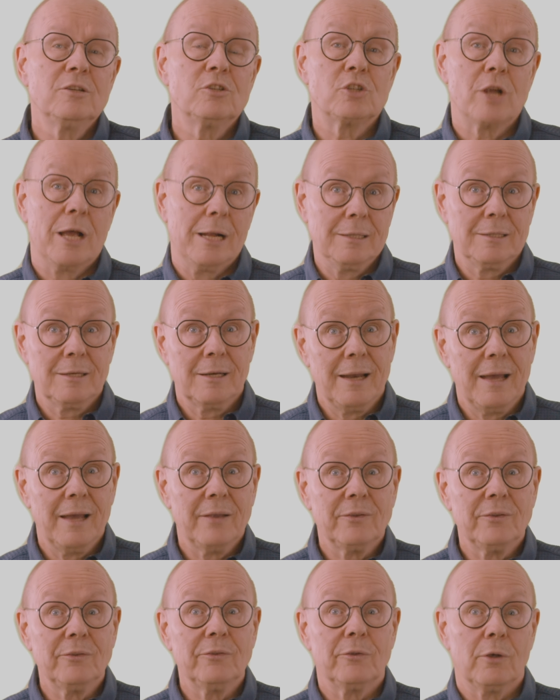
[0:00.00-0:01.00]
child
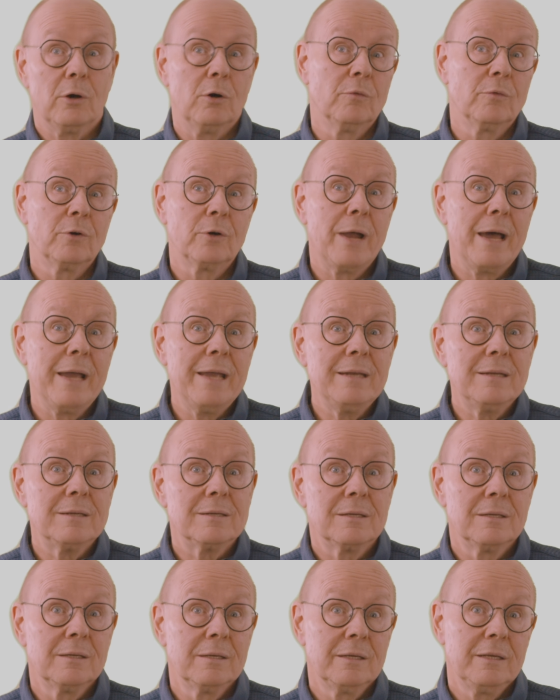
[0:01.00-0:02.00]
classes override
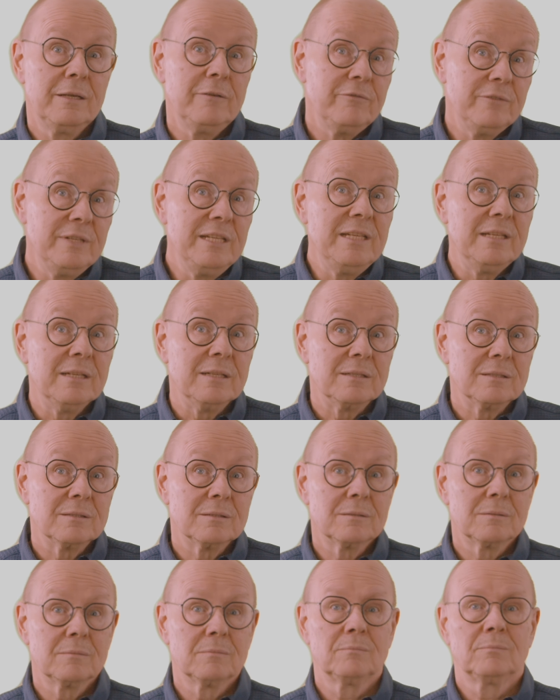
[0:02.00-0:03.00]
if needed.
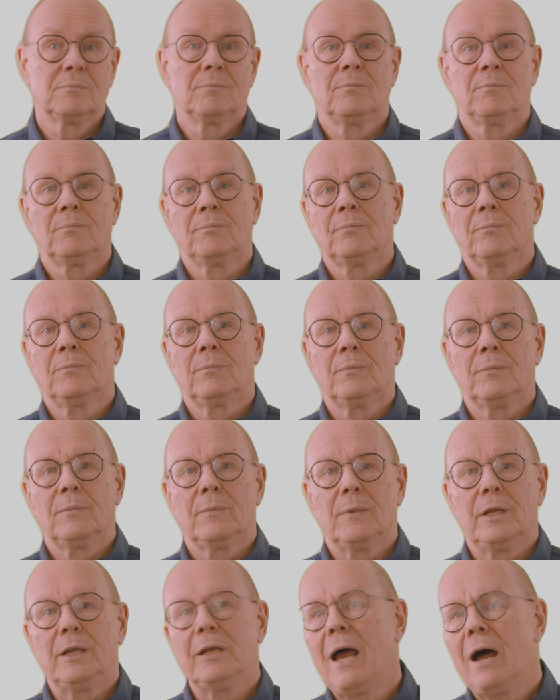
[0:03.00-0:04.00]

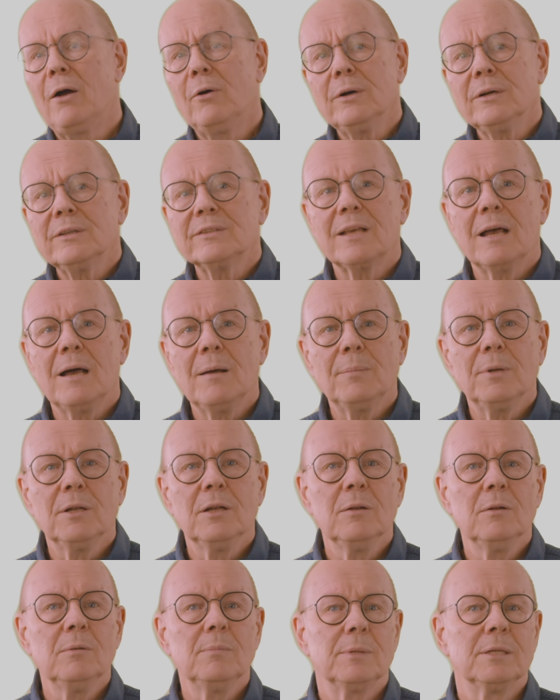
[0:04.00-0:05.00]
In our
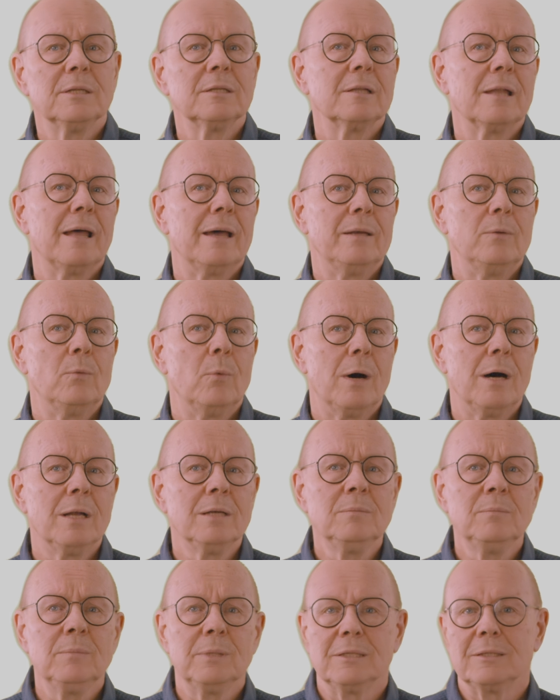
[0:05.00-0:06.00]
example, build line
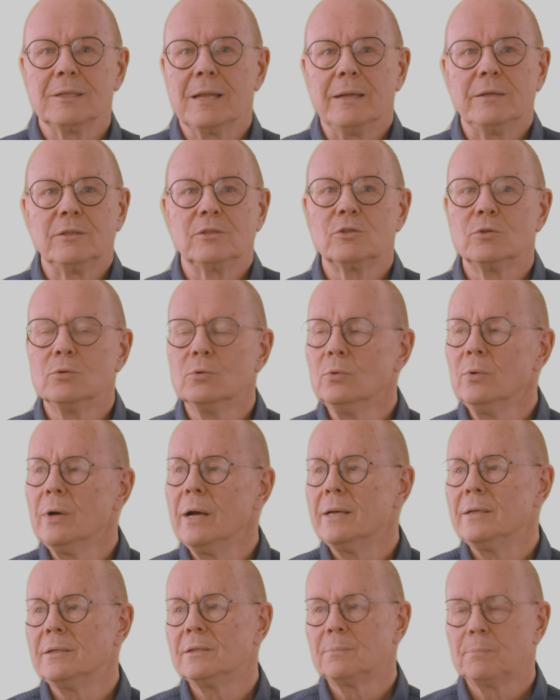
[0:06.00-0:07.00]
1, build line 2
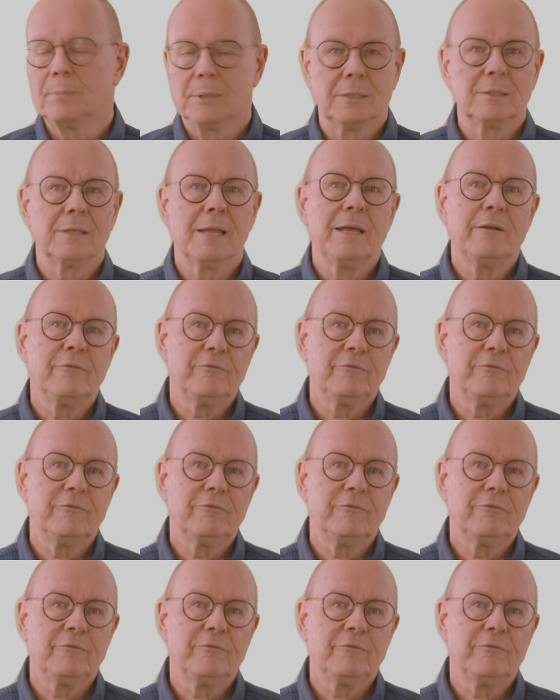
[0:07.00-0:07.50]
and build line